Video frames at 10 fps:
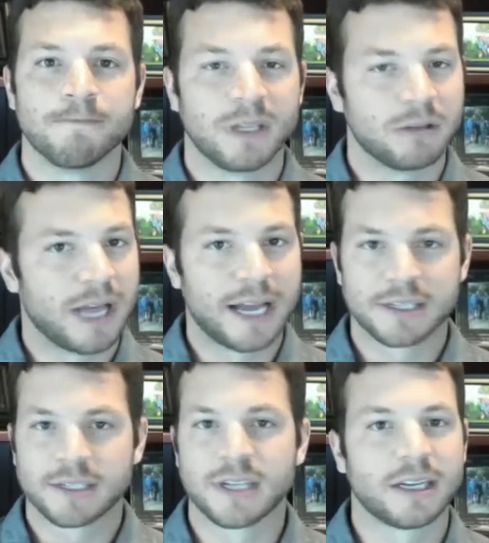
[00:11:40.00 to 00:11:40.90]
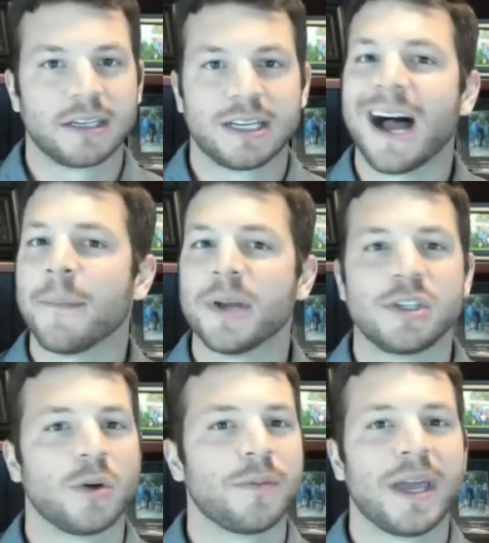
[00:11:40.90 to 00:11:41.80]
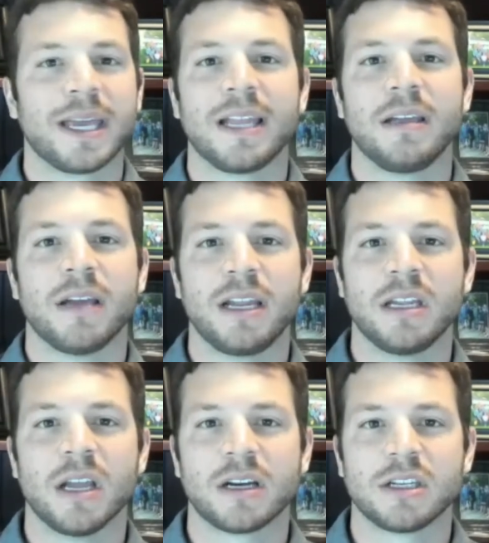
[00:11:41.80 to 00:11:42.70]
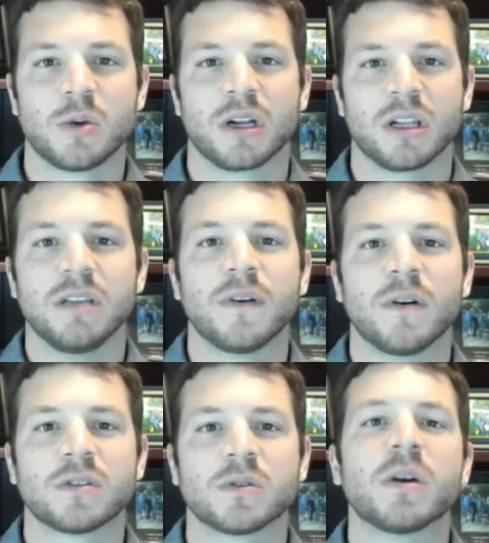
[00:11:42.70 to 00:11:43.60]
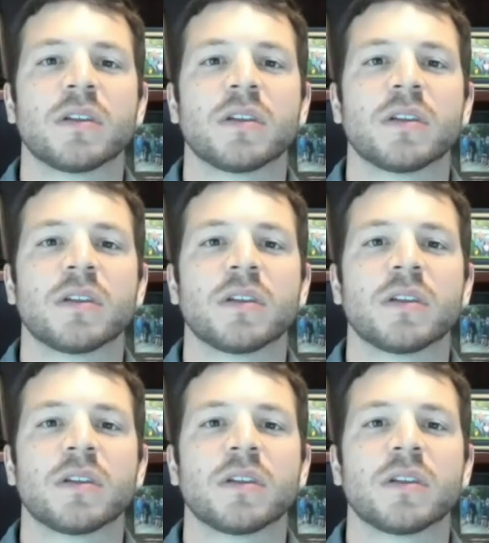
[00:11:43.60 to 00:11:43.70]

last second comments you want to make, any nuggets you want to leave folks with?